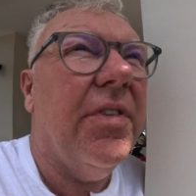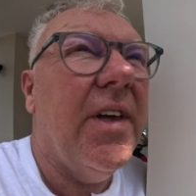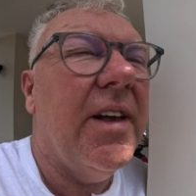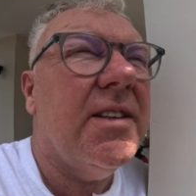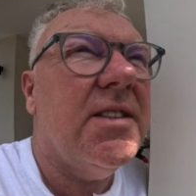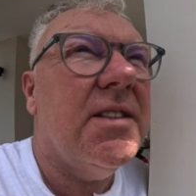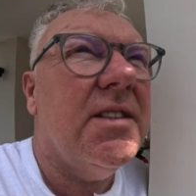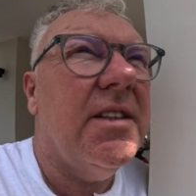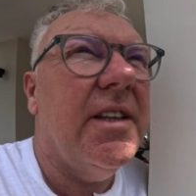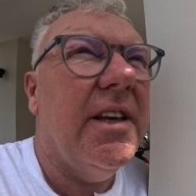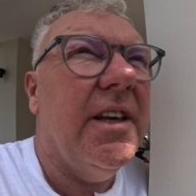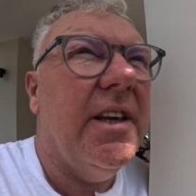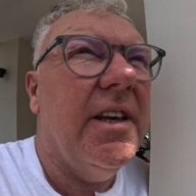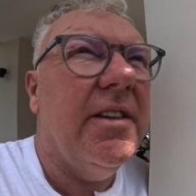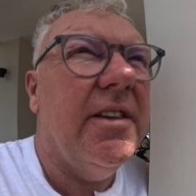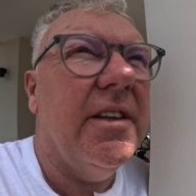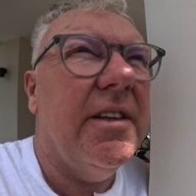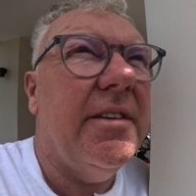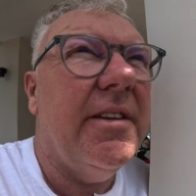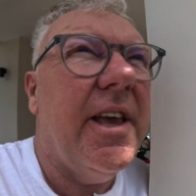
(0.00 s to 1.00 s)
That's the,
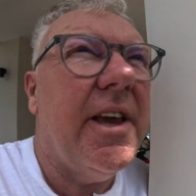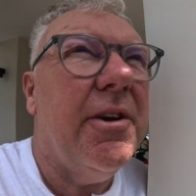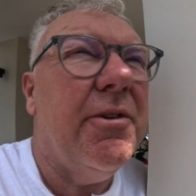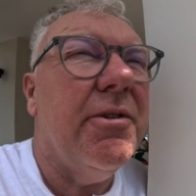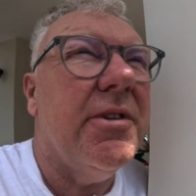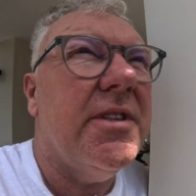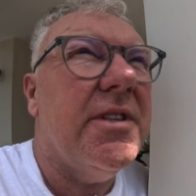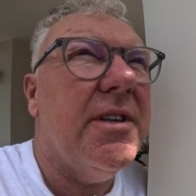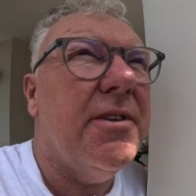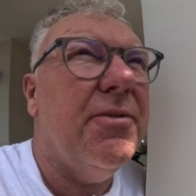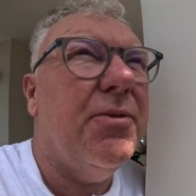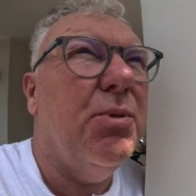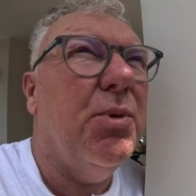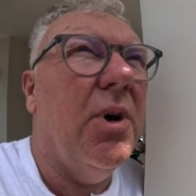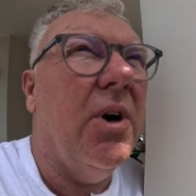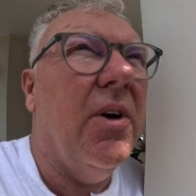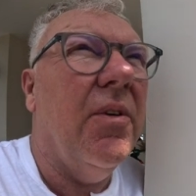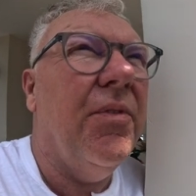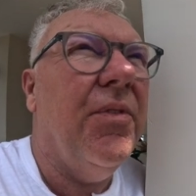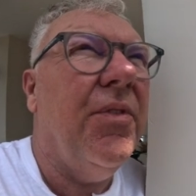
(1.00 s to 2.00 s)
the decorative
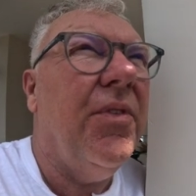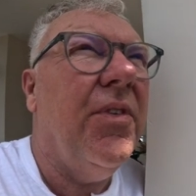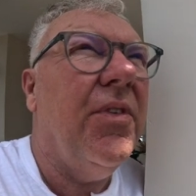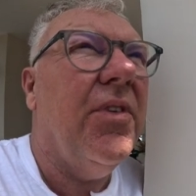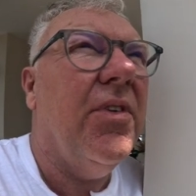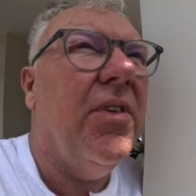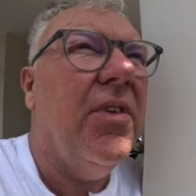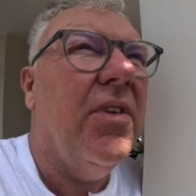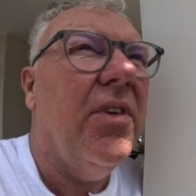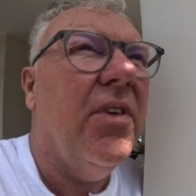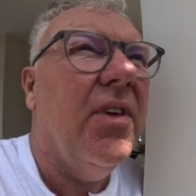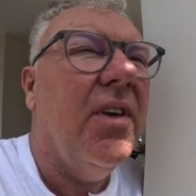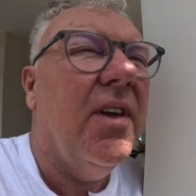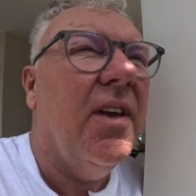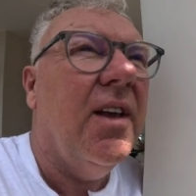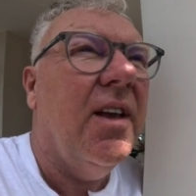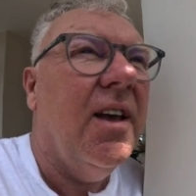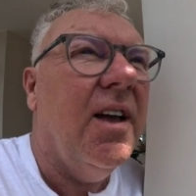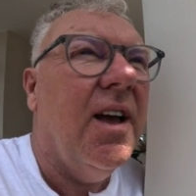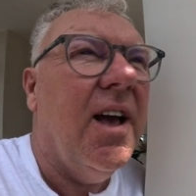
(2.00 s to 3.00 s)
one.
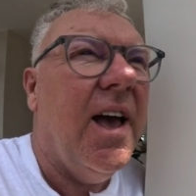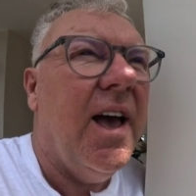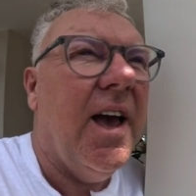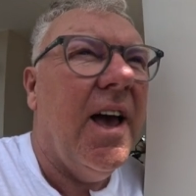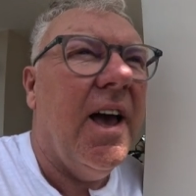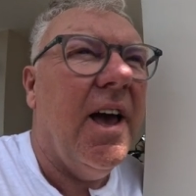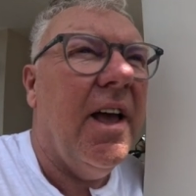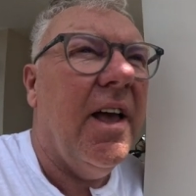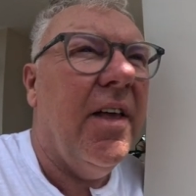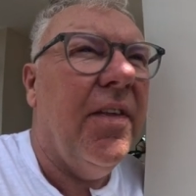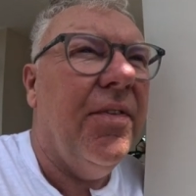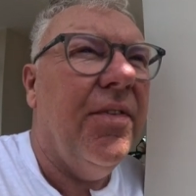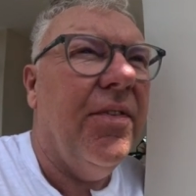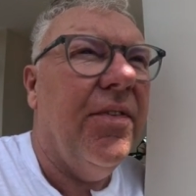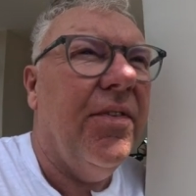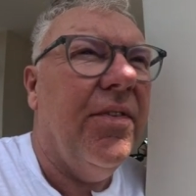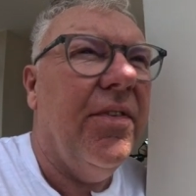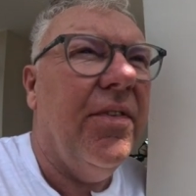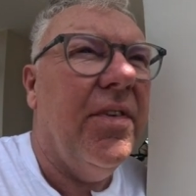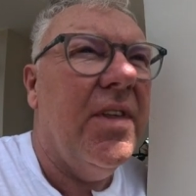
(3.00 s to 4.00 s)

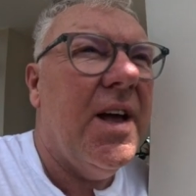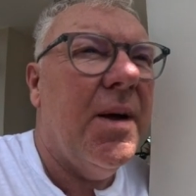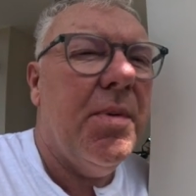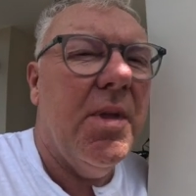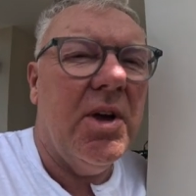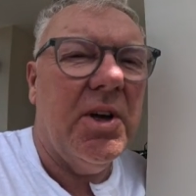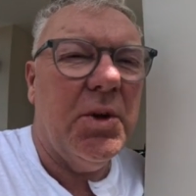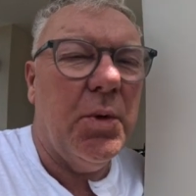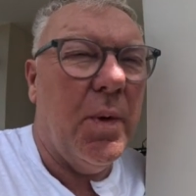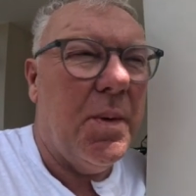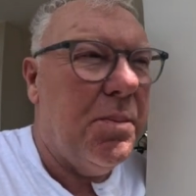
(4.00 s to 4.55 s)
Um, I'm not going to